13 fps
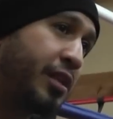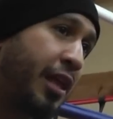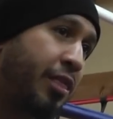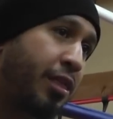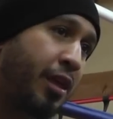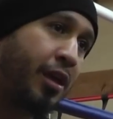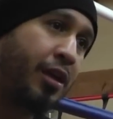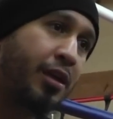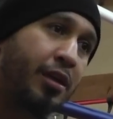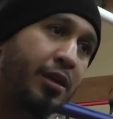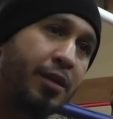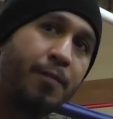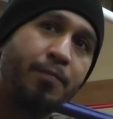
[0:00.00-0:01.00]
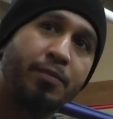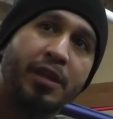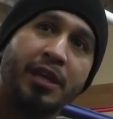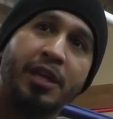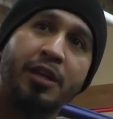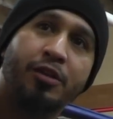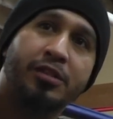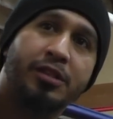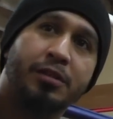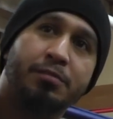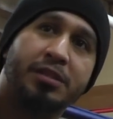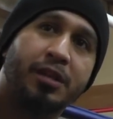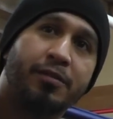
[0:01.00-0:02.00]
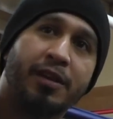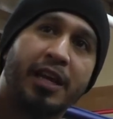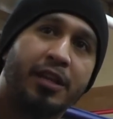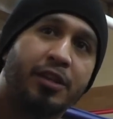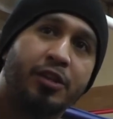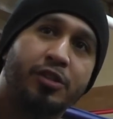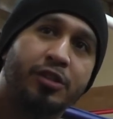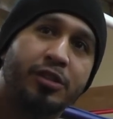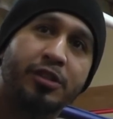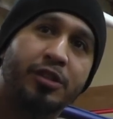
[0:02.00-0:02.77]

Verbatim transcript: I think he looks at himself like there's